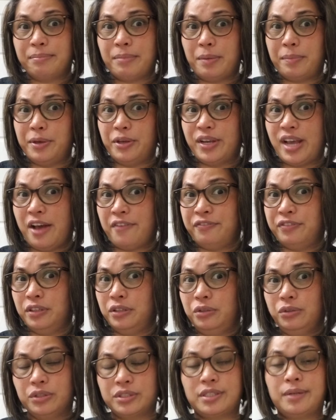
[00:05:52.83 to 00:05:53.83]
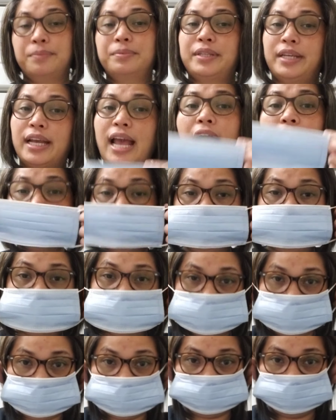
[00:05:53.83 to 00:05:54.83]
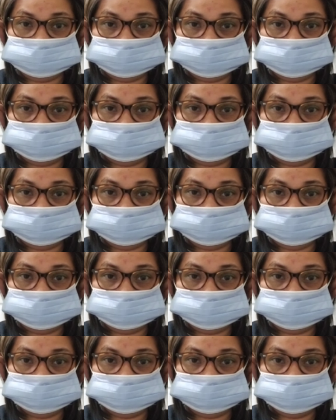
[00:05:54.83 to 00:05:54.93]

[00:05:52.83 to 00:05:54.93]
Maybe you got flu or something. I'll use this.